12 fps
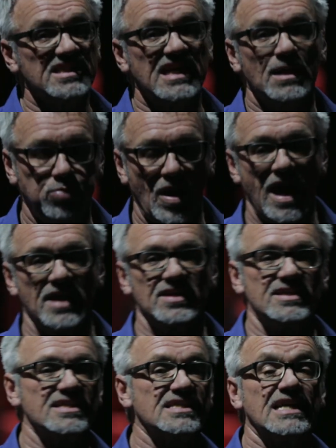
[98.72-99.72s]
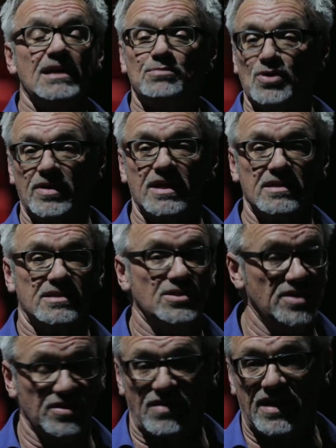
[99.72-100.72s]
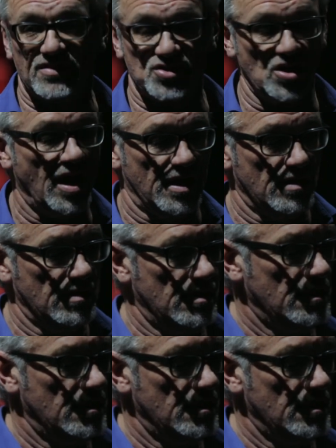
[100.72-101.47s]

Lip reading: just keep playing, you just keep doing it till you crack the shot.